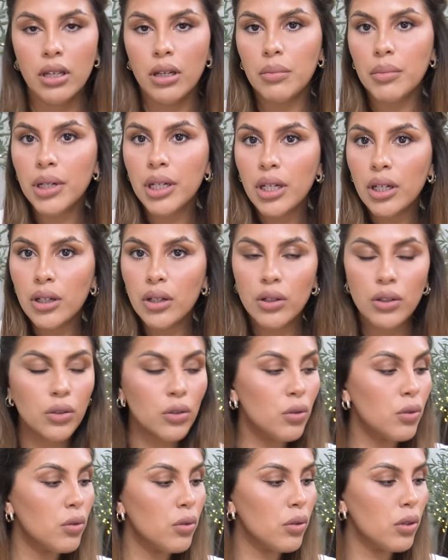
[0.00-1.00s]
I'm gonna
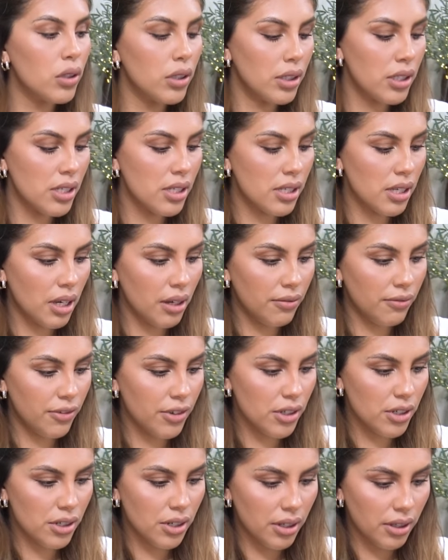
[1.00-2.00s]
go on this side
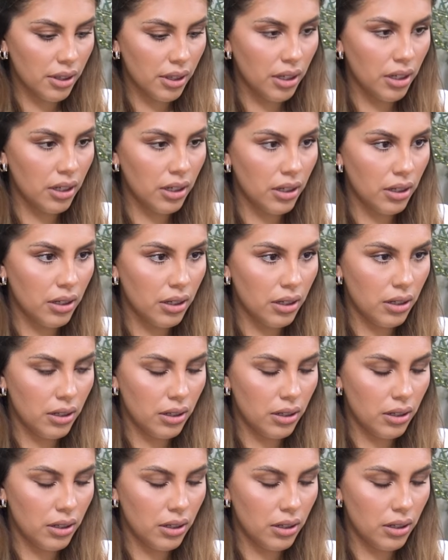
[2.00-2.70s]
first, I think.